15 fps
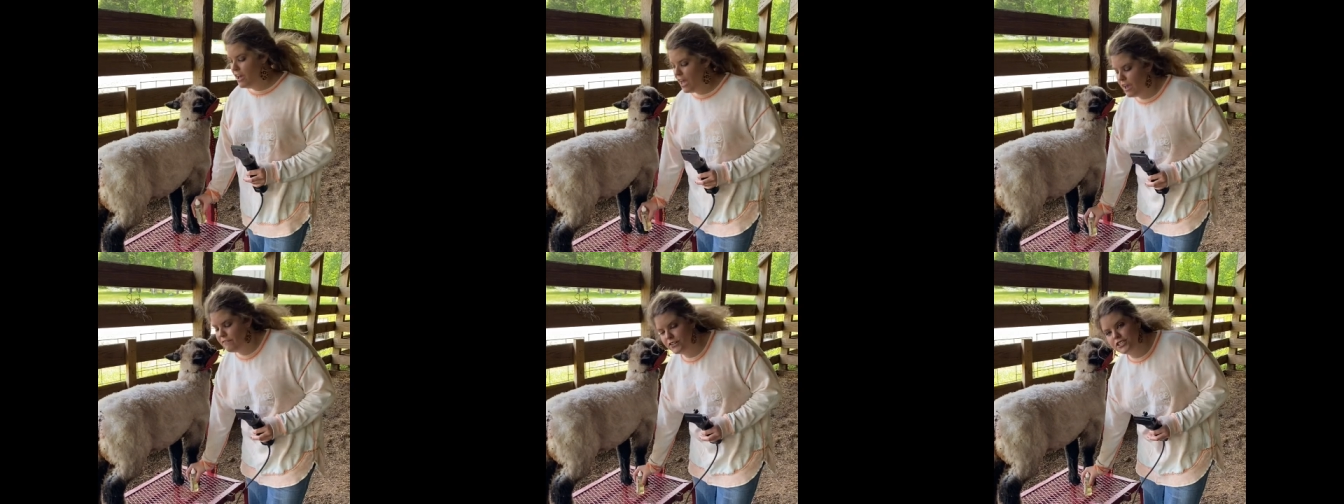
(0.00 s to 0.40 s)

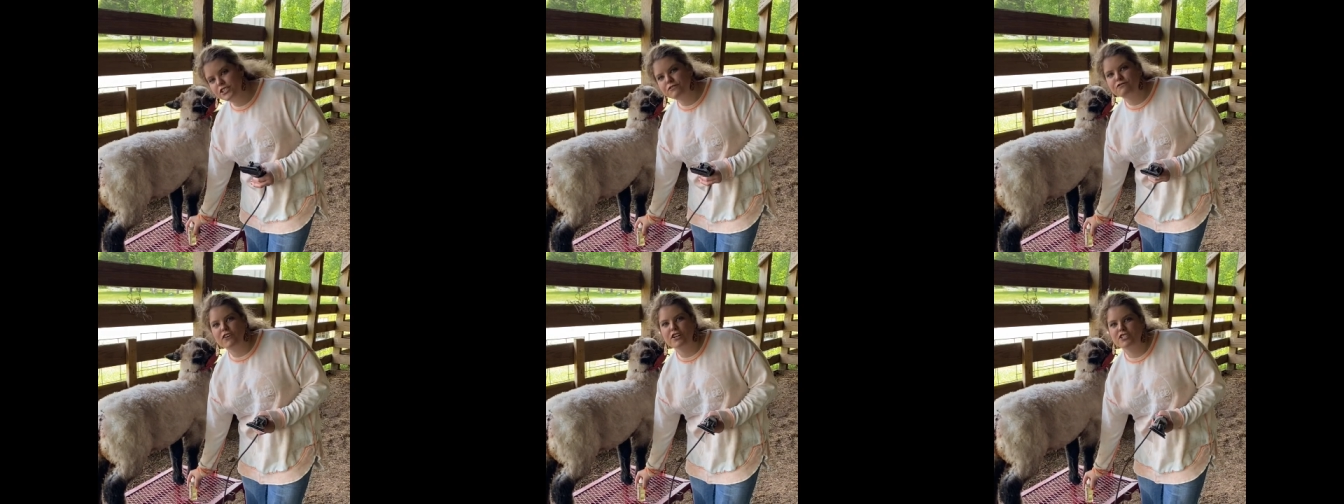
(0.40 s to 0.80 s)
If it's
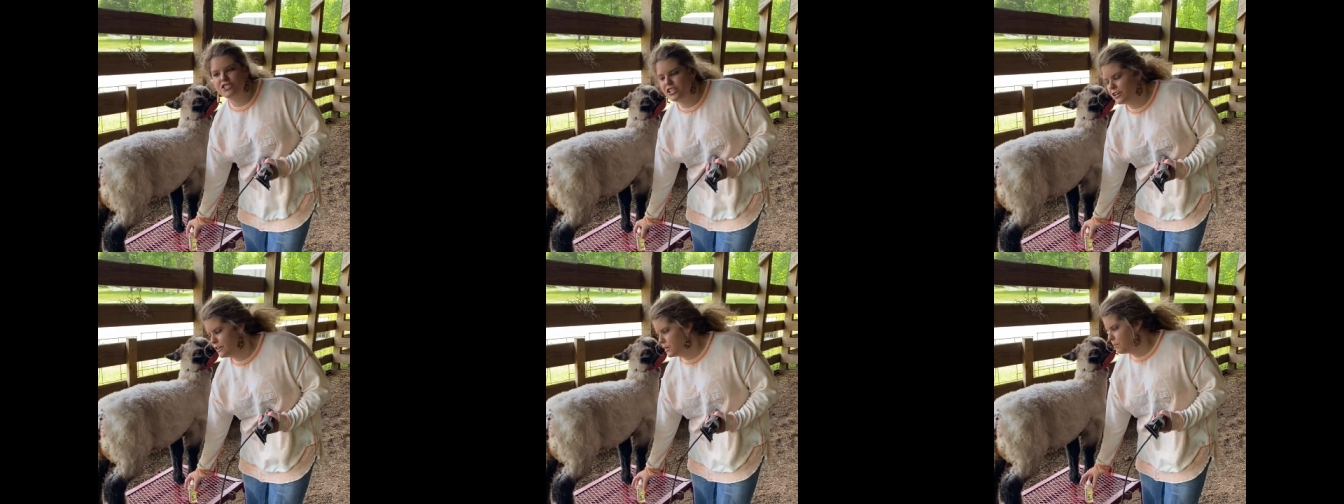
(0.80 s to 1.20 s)
your first
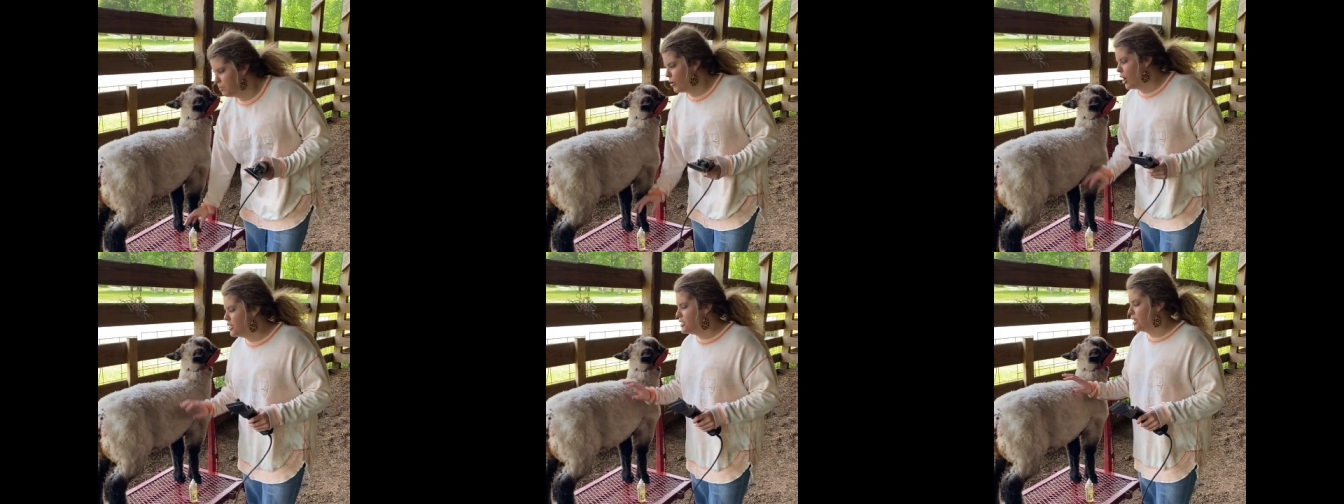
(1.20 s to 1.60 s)
year in the
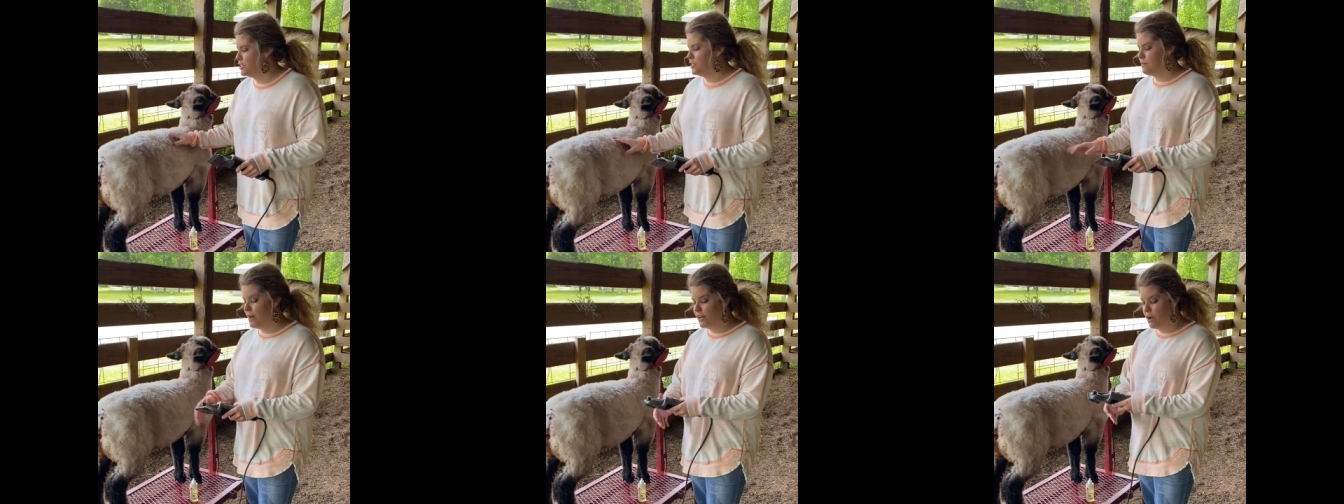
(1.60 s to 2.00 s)

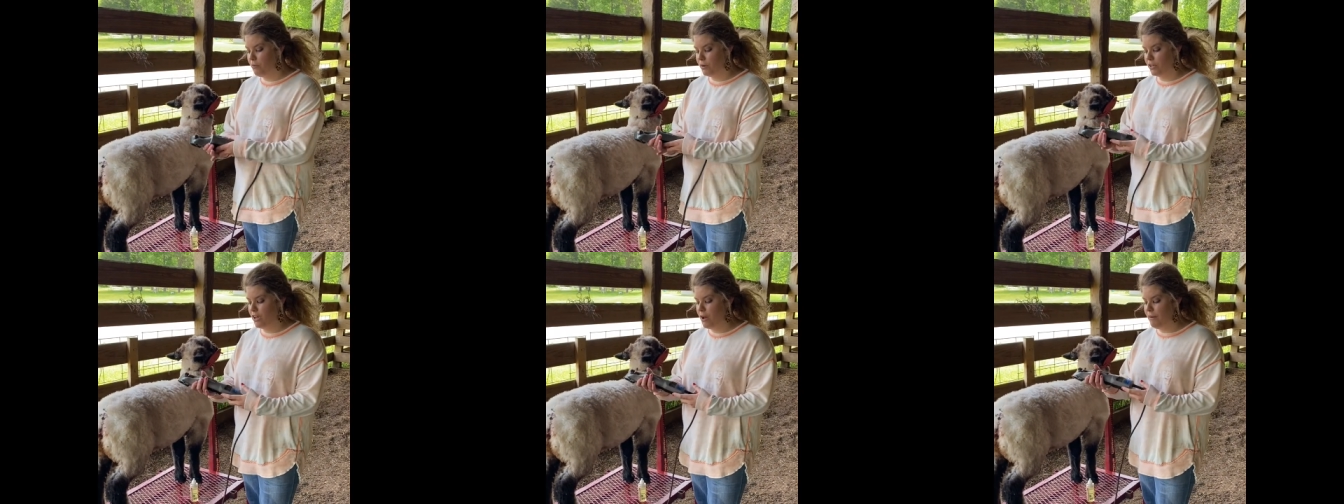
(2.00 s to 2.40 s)
project, you might not
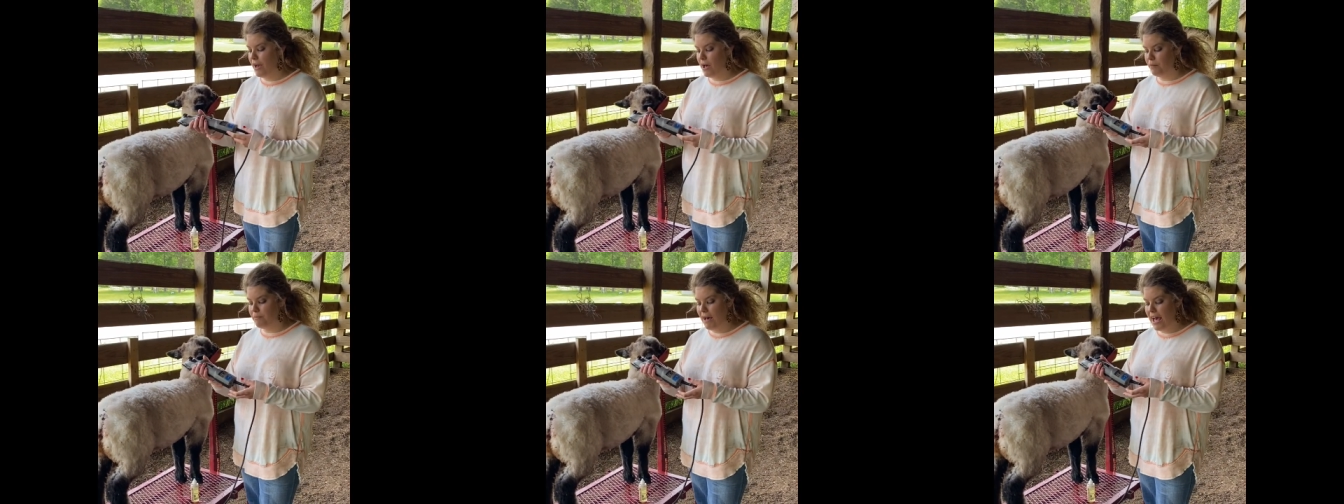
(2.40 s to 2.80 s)
want to go
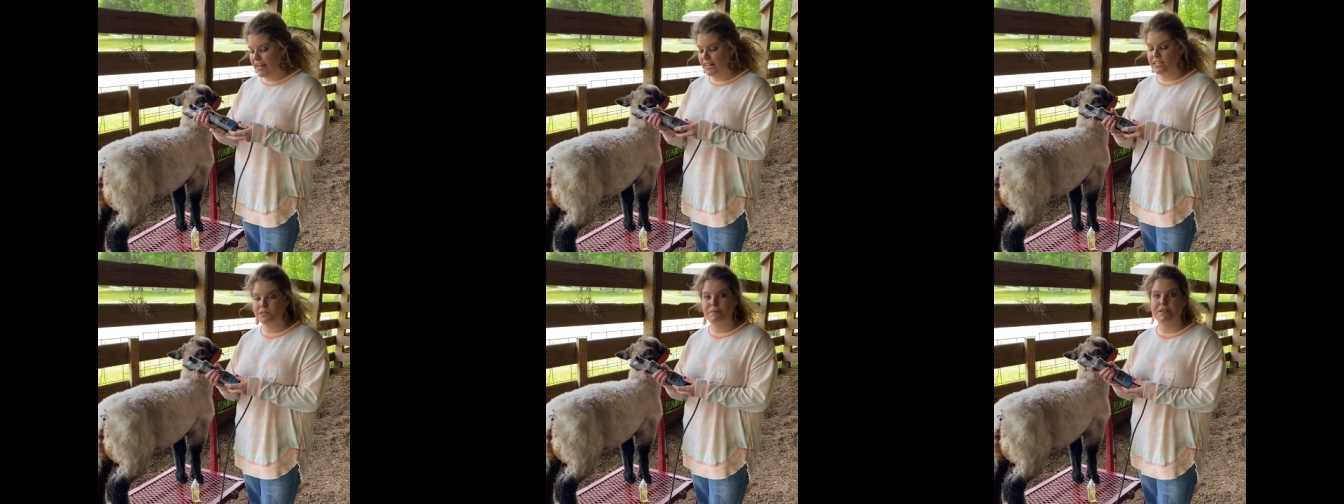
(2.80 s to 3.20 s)
out and buy
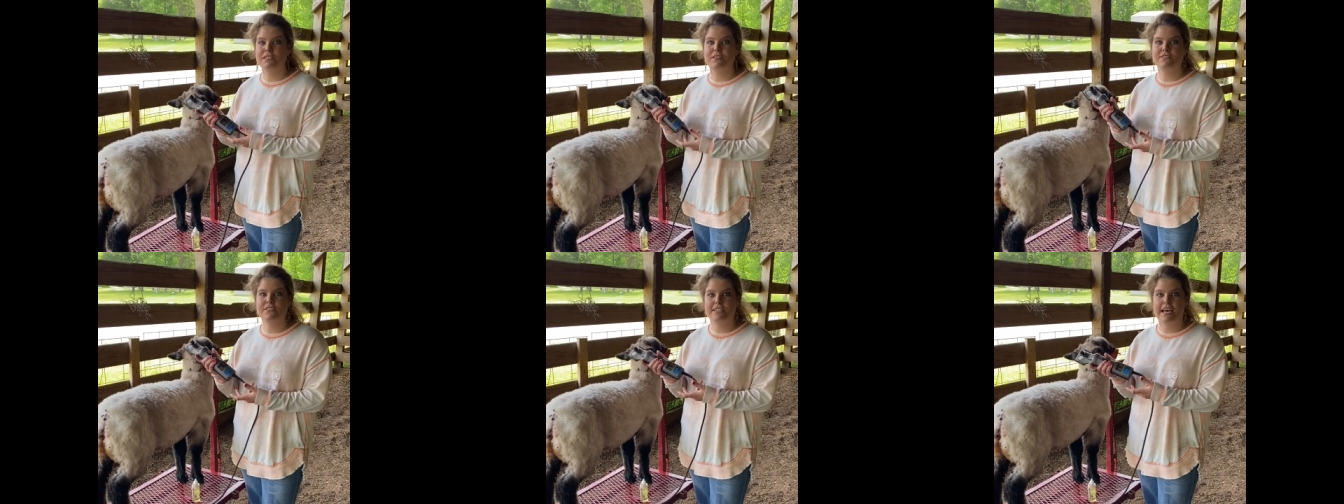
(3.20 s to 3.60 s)
an
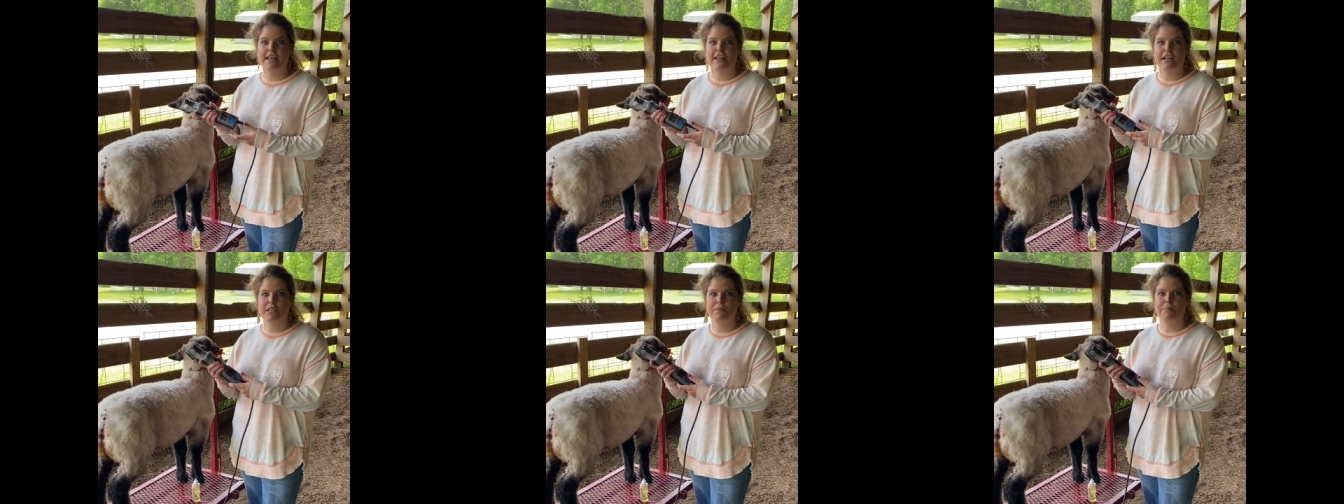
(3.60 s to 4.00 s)
expensive set
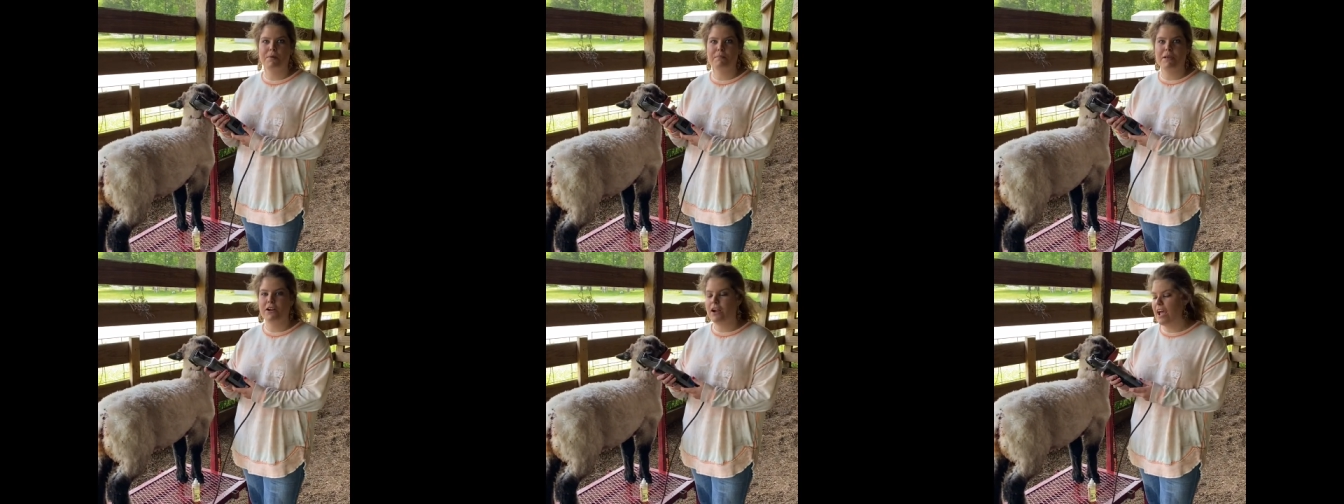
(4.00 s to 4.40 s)
like the
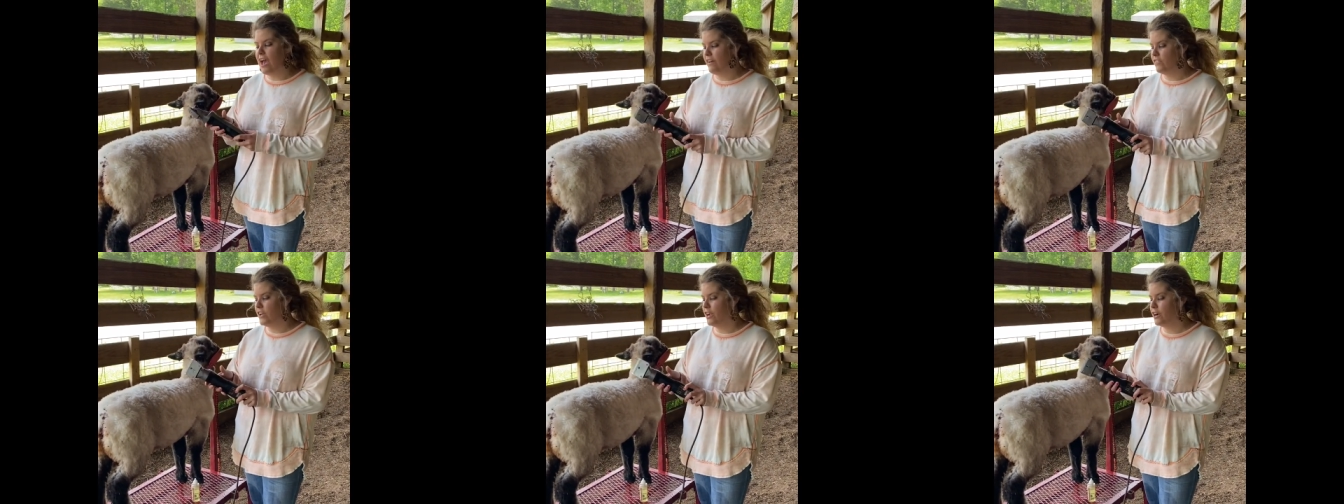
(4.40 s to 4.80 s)
Premier I
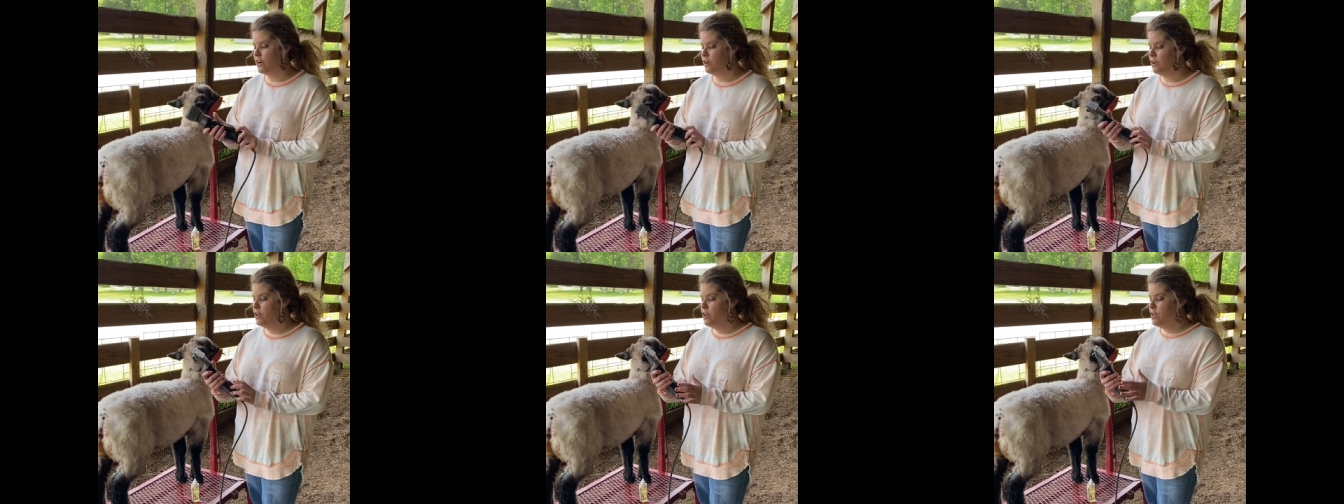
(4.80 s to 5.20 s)
have here.